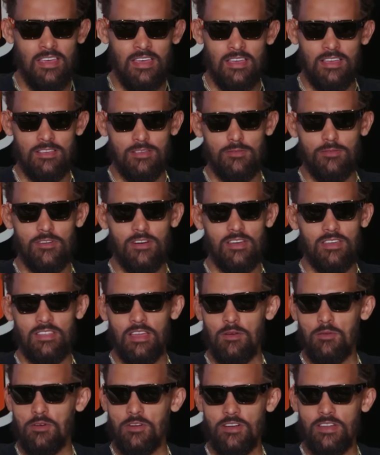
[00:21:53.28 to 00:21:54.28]
it's fun.
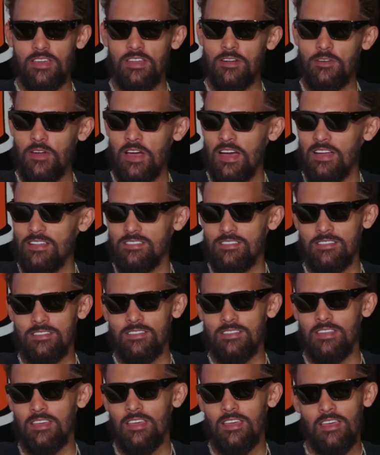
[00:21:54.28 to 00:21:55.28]
Like, we're gonna interact
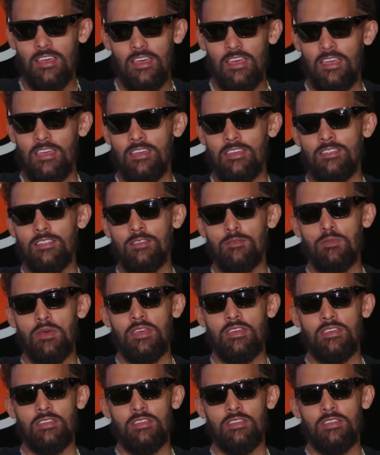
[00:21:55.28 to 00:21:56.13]
and make